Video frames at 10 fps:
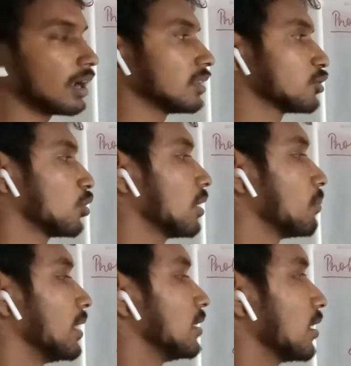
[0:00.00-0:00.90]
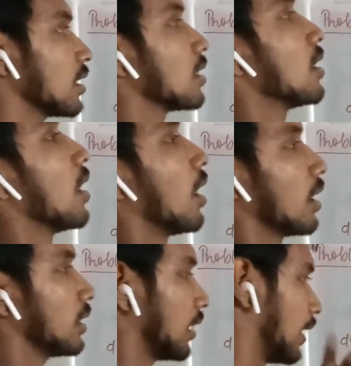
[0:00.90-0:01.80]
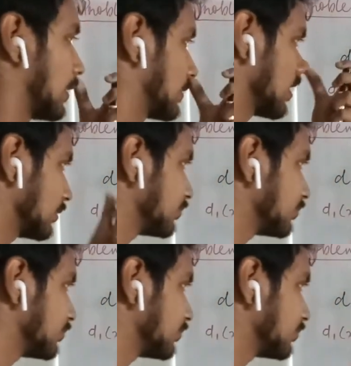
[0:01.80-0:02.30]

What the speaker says: also a metric on X.